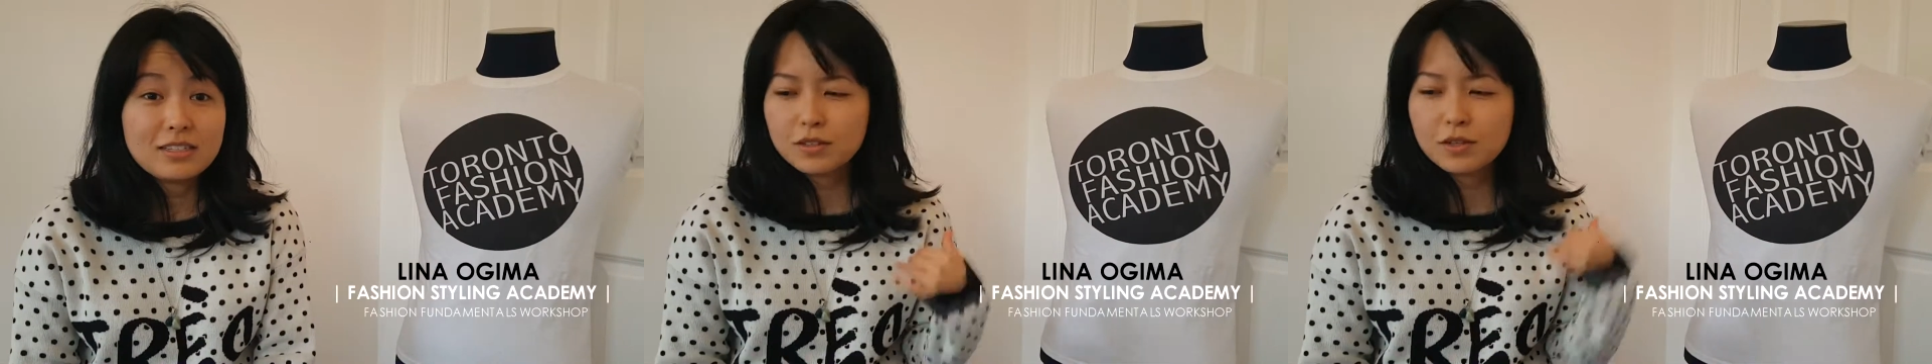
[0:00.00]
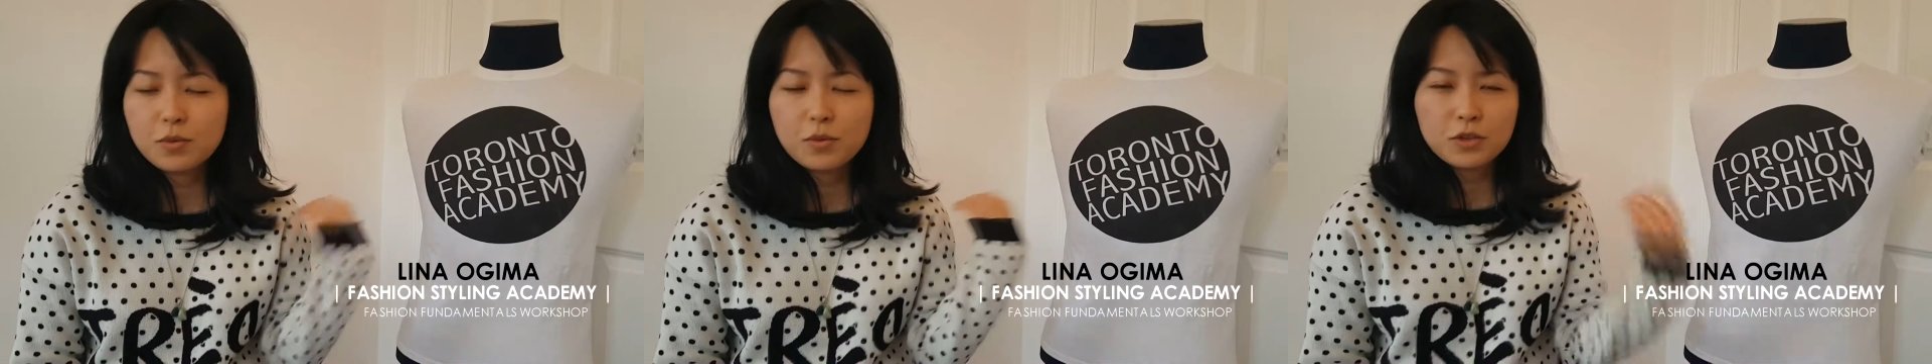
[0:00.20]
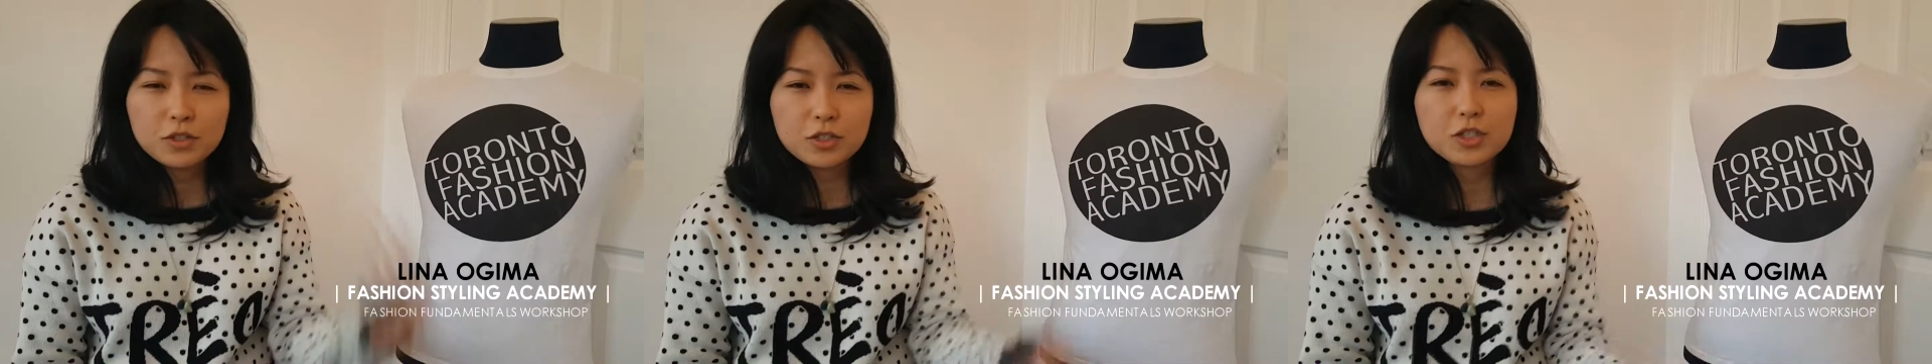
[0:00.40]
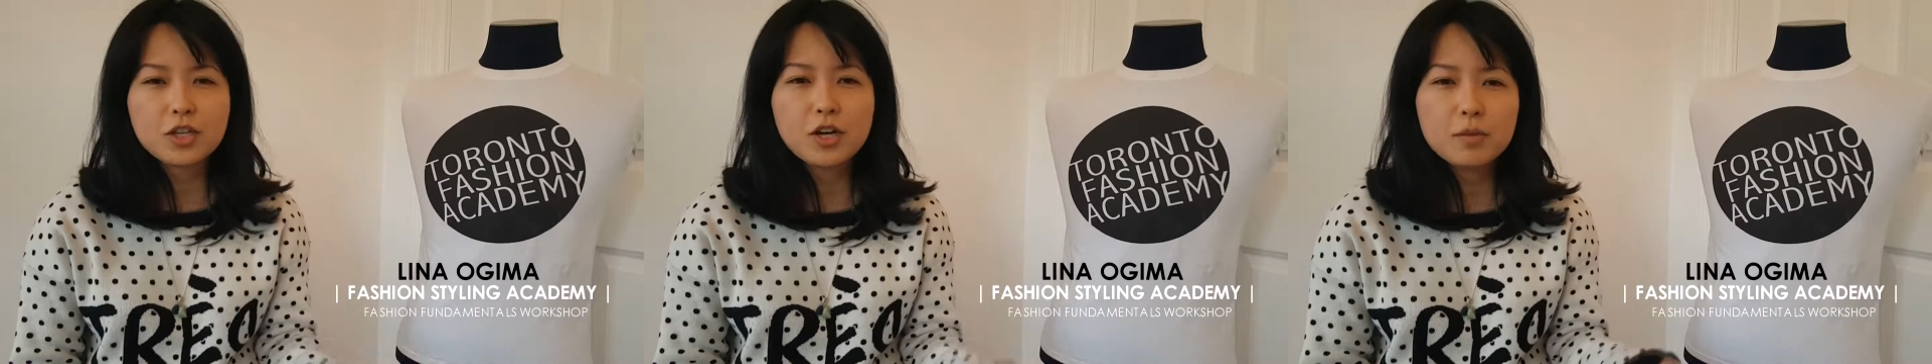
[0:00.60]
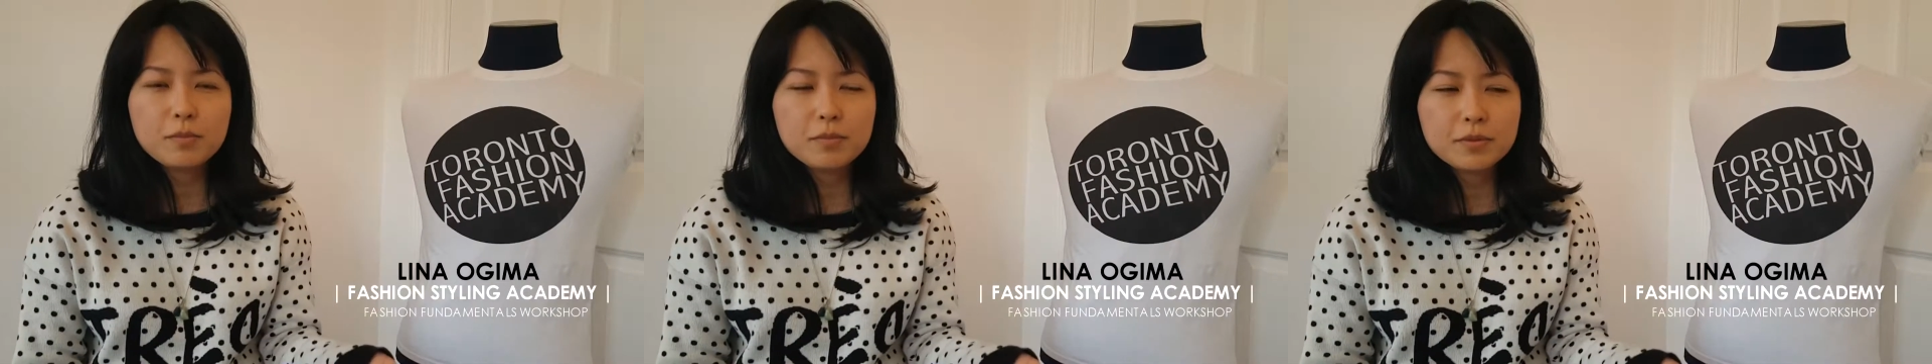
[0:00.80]
The
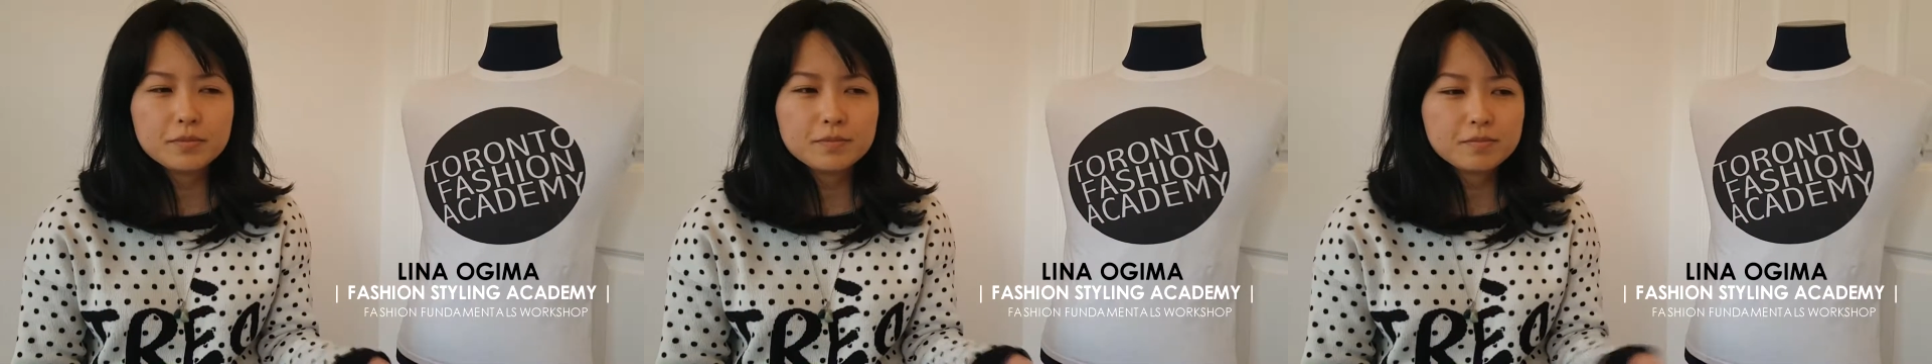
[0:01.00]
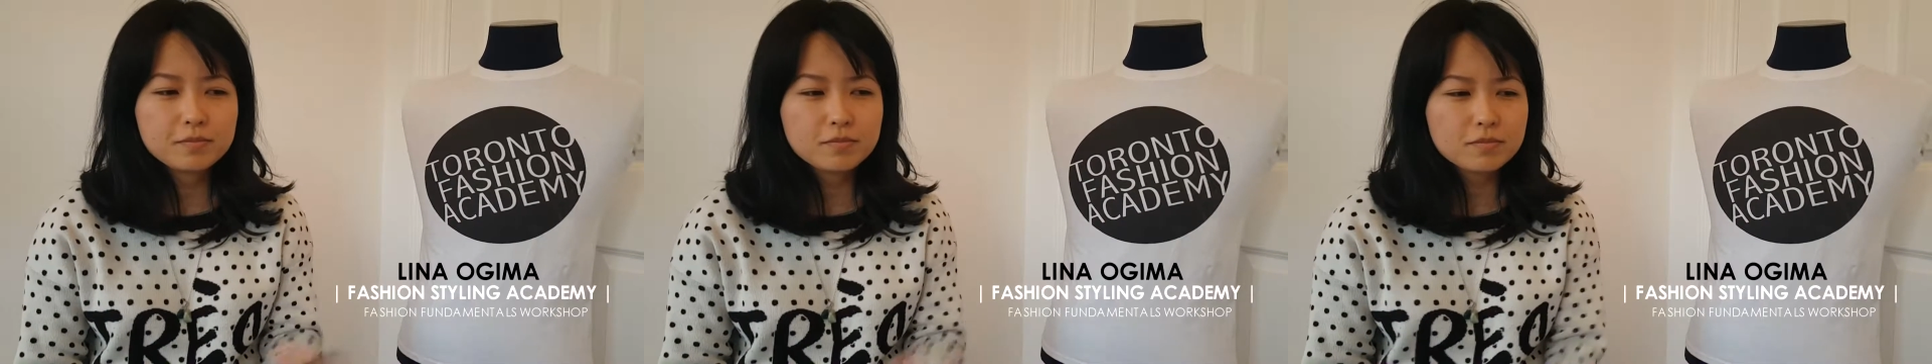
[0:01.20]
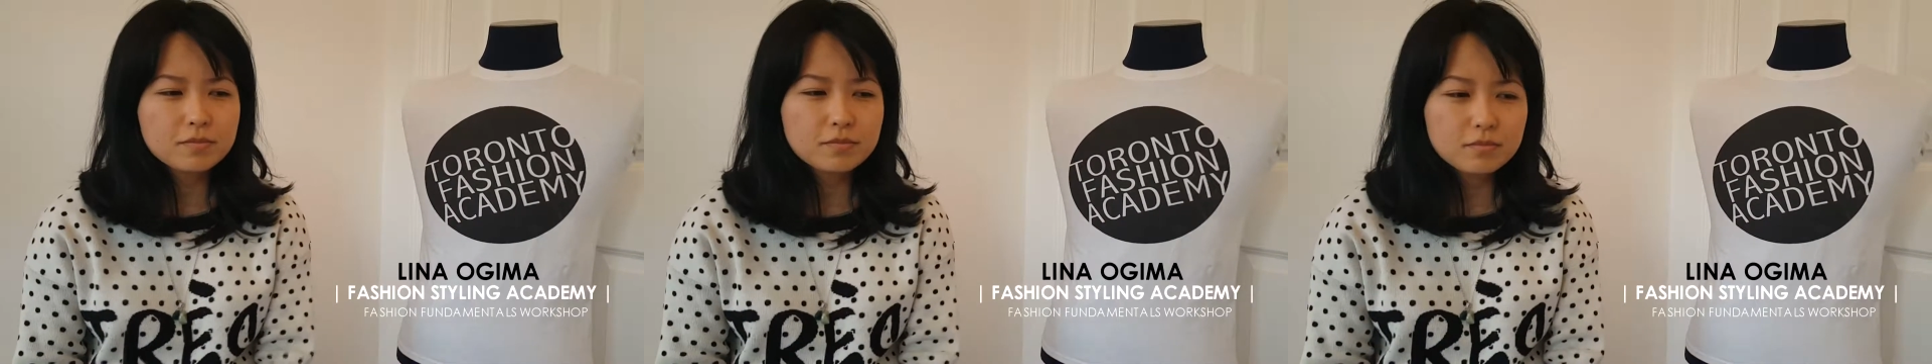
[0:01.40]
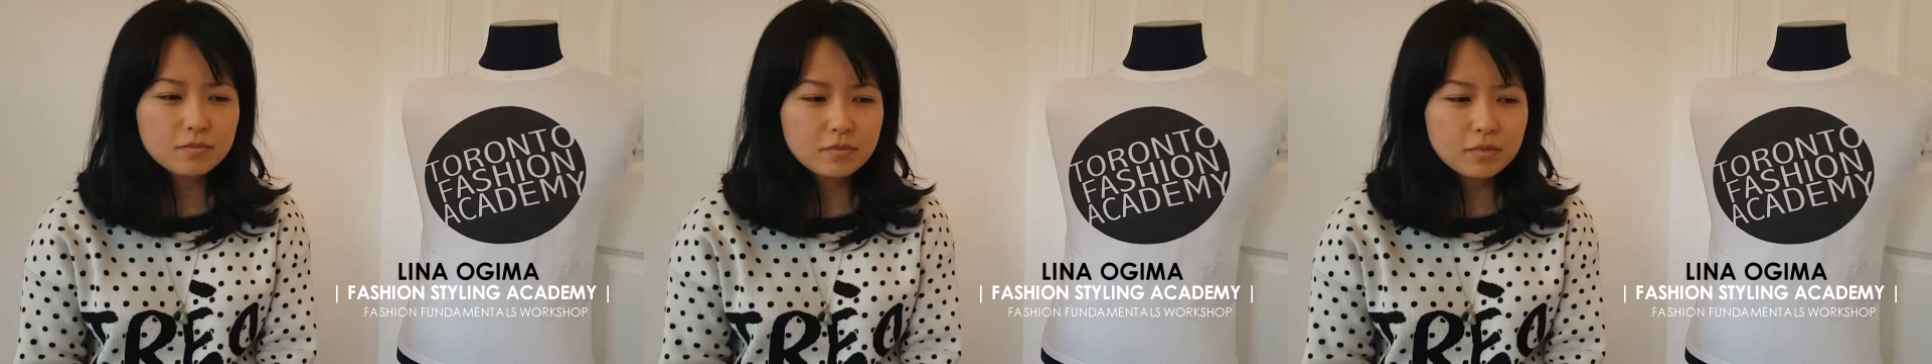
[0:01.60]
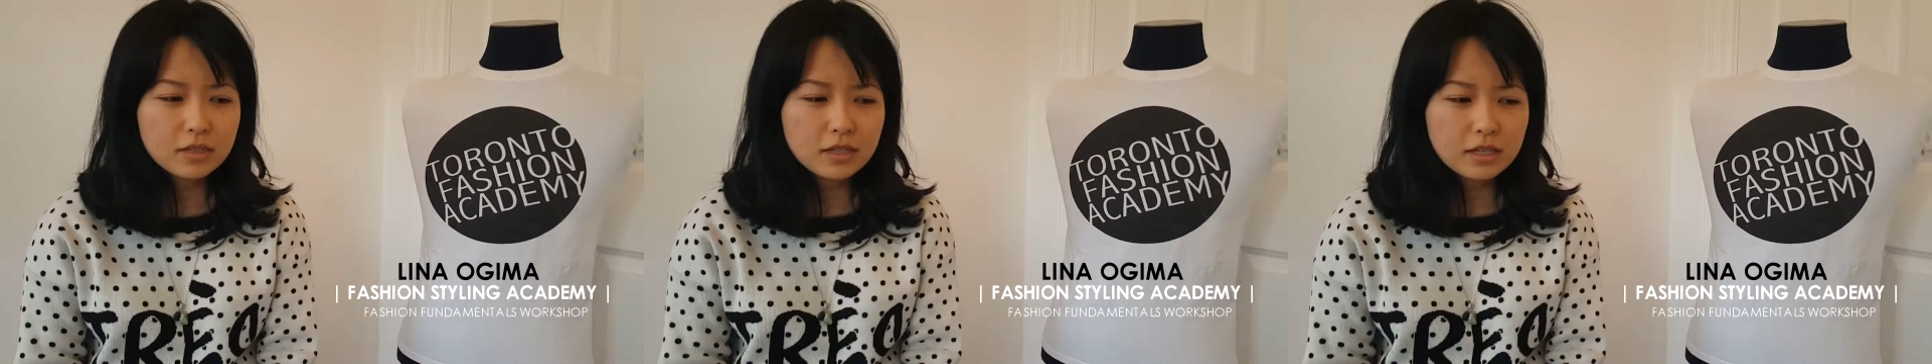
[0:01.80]
workshop,
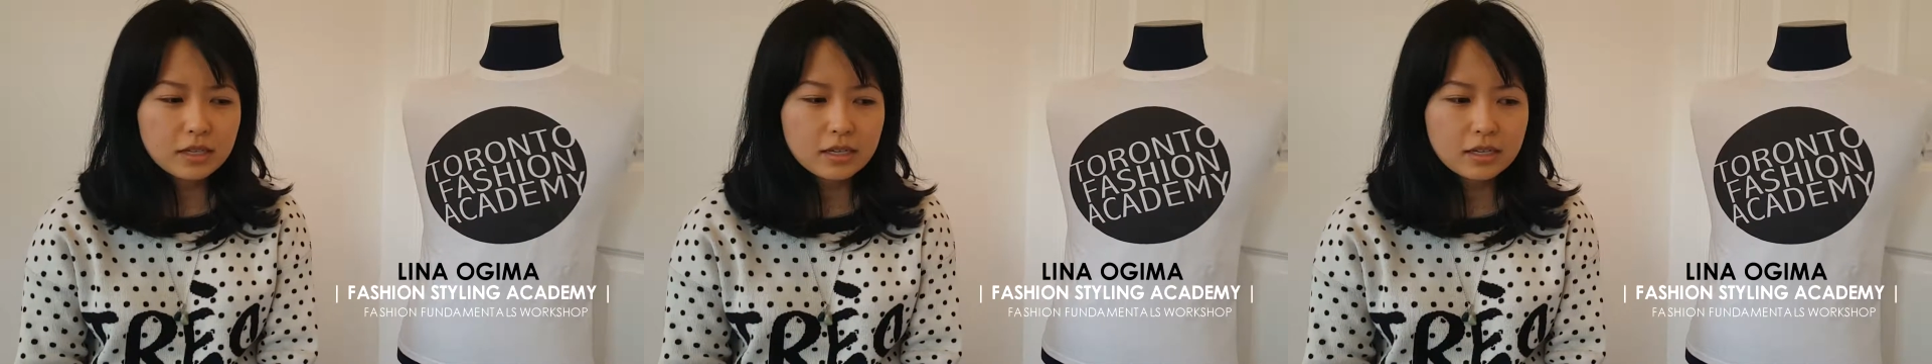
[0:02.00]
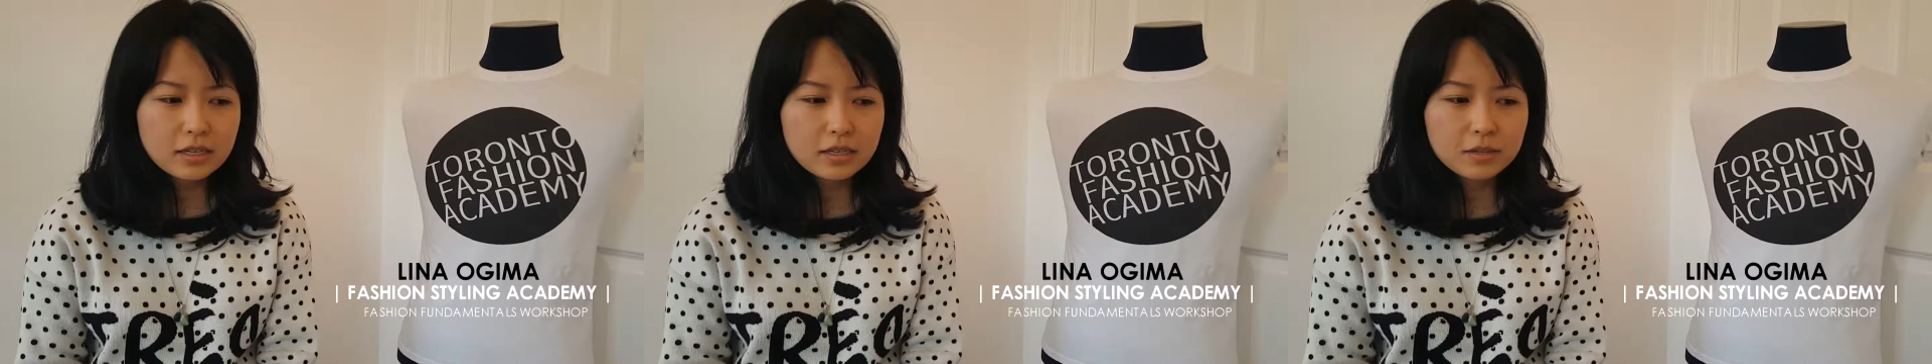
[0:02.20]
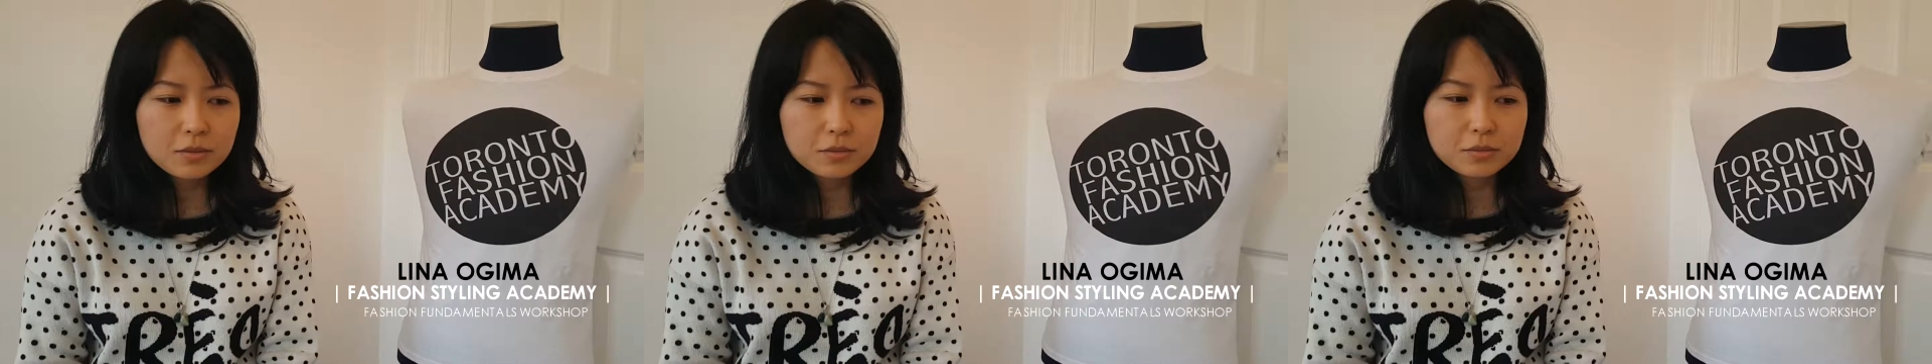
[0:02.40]
it